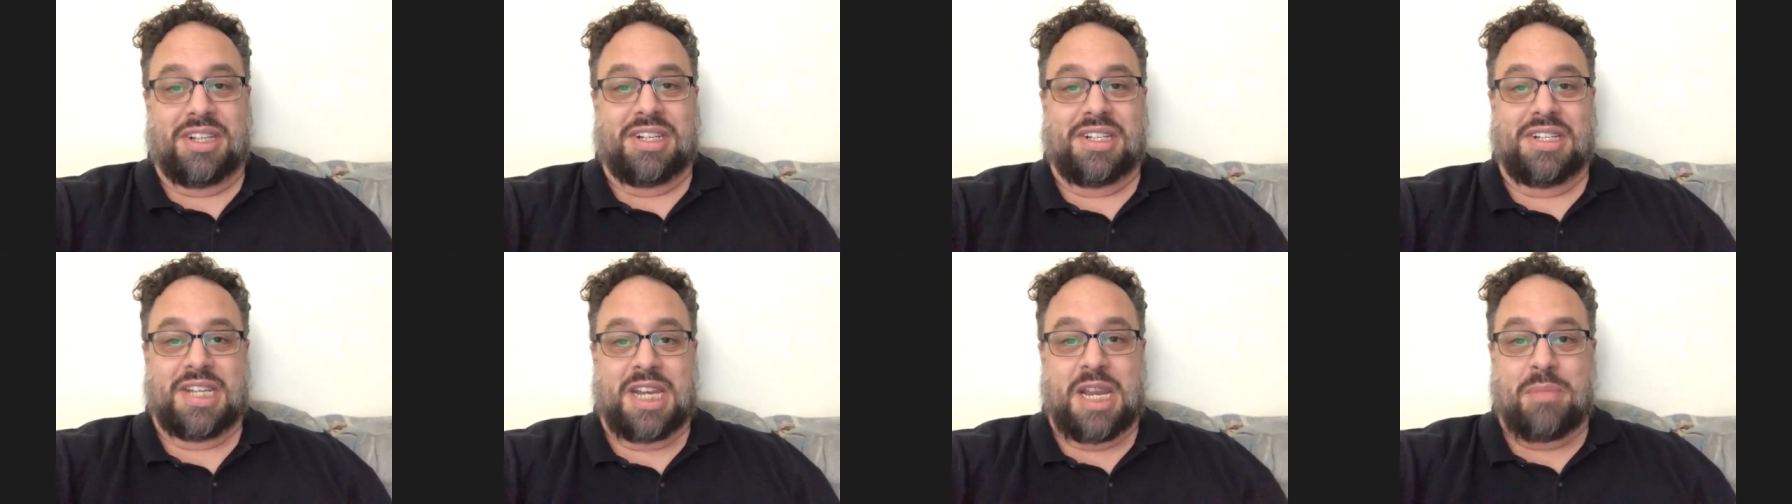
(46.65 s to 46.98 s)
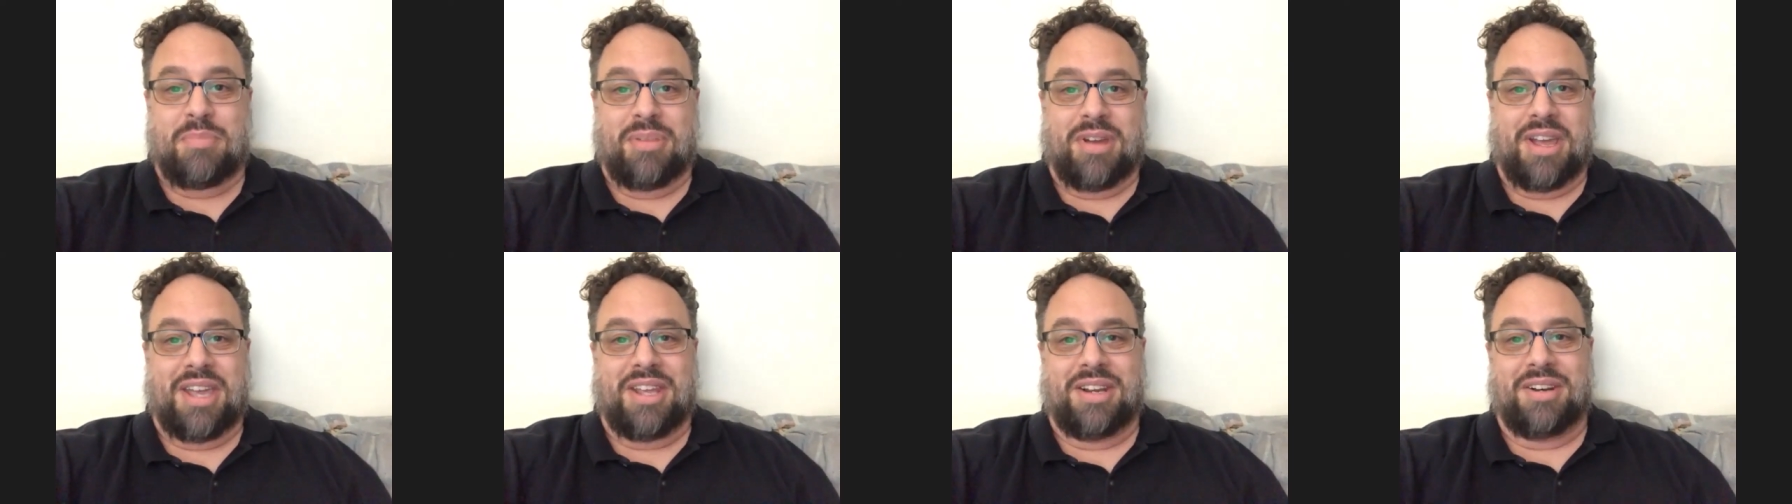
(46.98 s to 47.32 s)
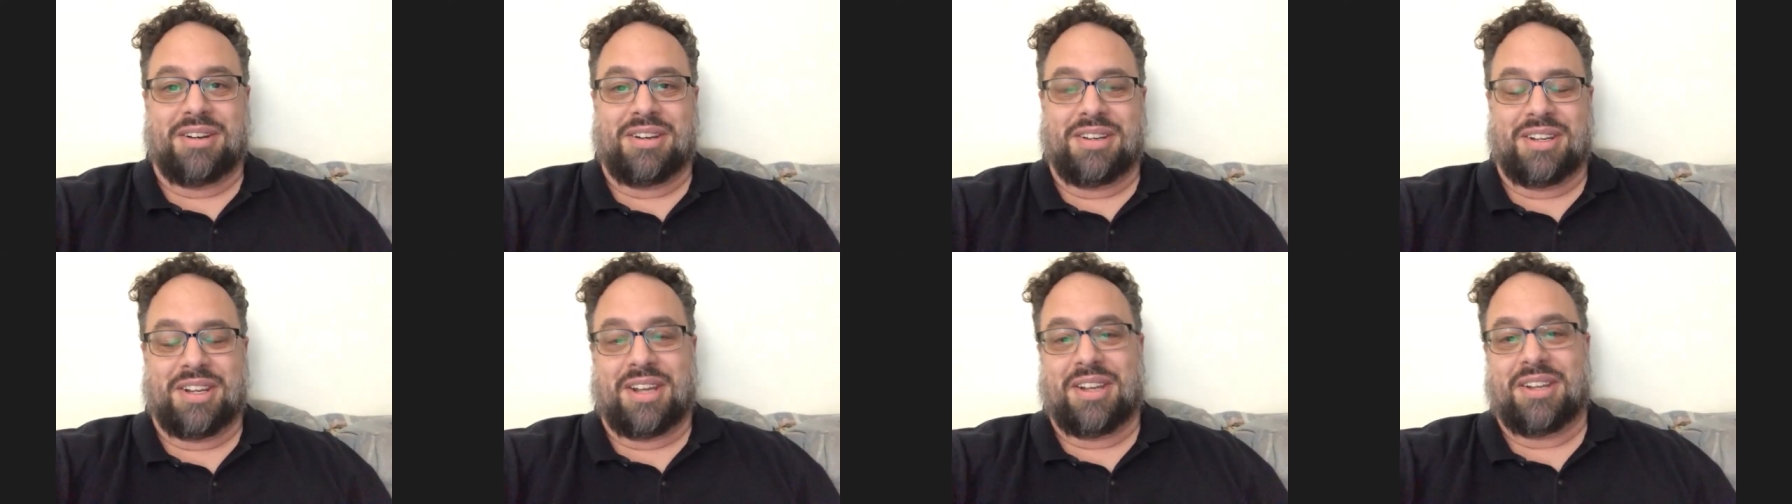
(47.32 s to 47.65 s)
deep
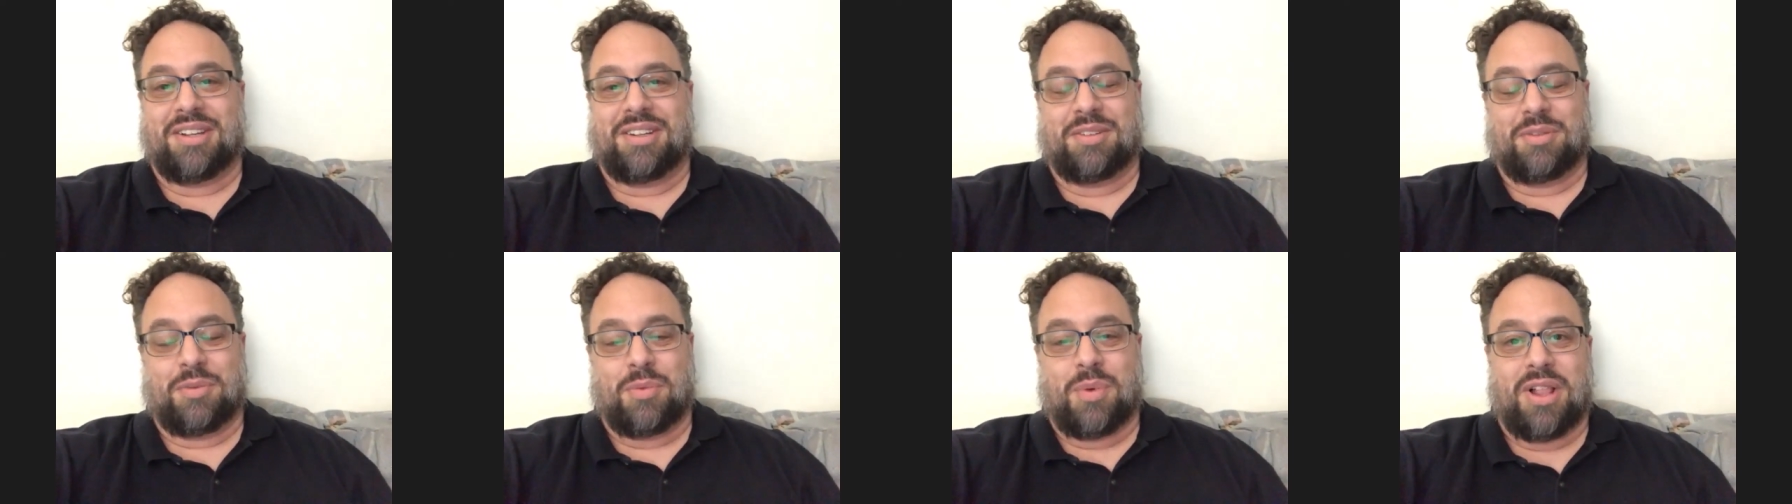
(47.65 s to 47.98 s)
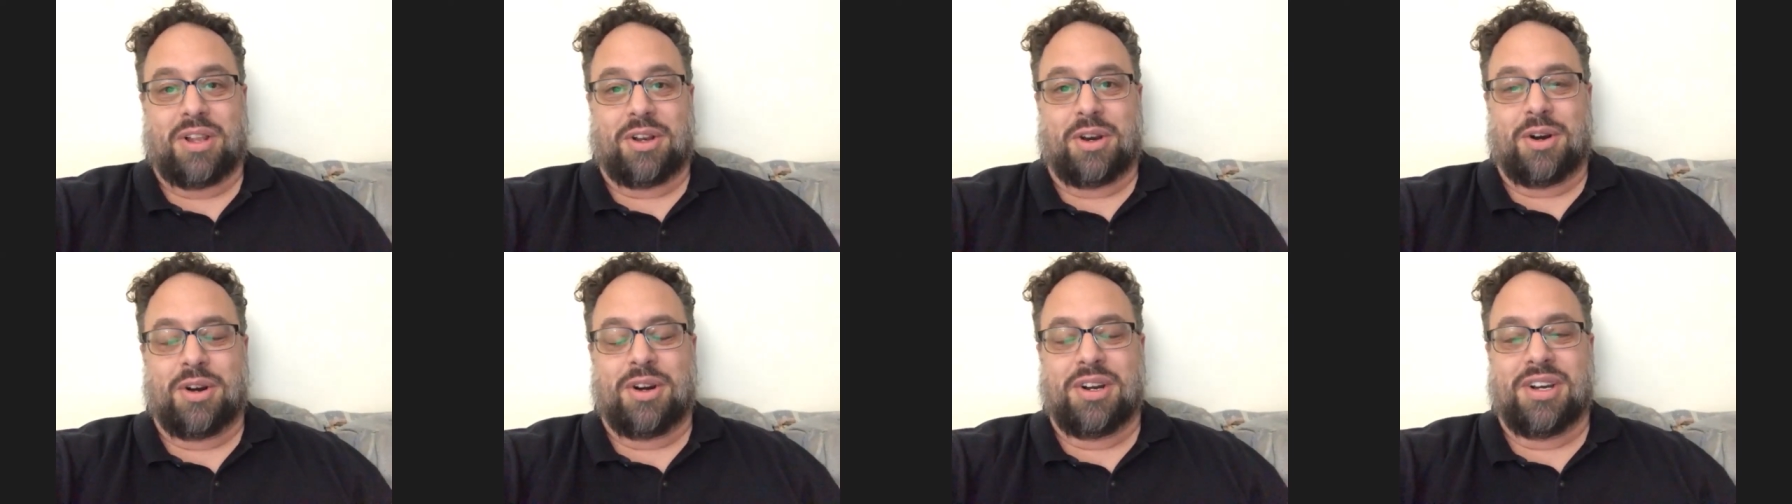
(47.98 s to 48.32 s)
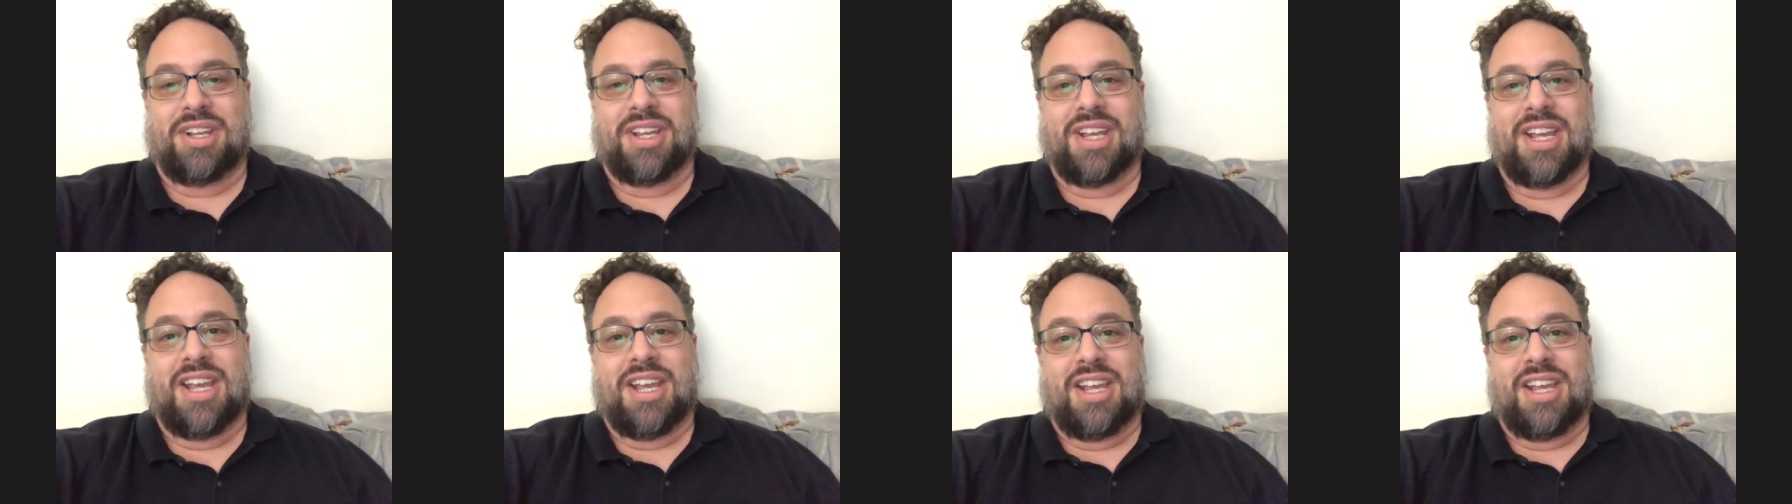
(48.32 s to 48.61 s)
and well-earned.